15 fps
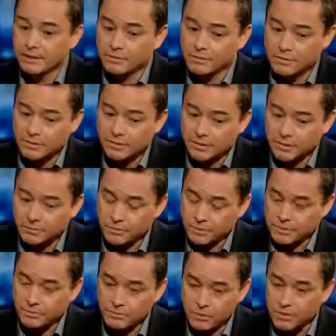it
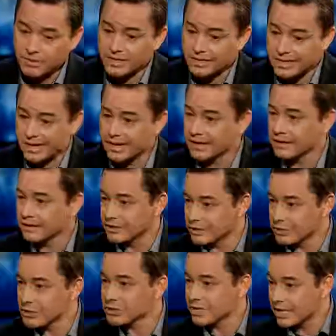was important that Canada
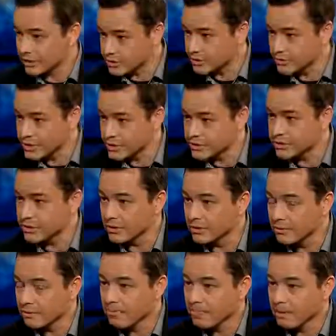endorsed that 2 years ago.